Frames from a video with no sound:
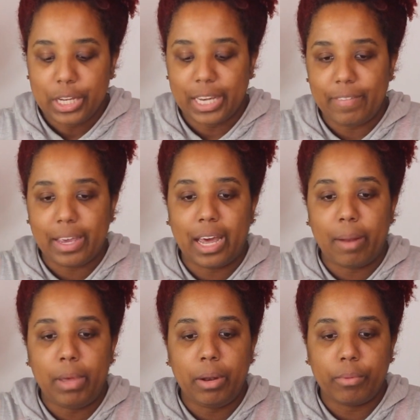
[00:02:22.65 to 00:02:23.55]
Give that kind
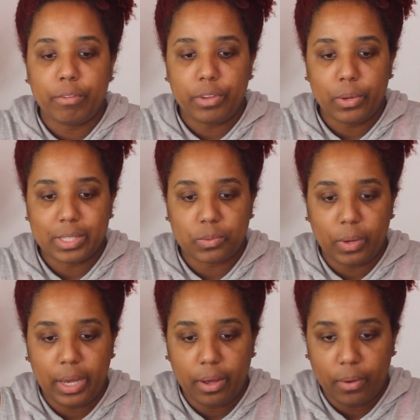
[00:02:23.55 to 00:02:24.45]
of minute review as
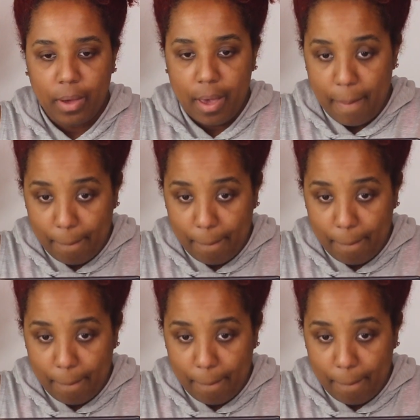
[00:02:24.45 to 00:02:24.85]
well.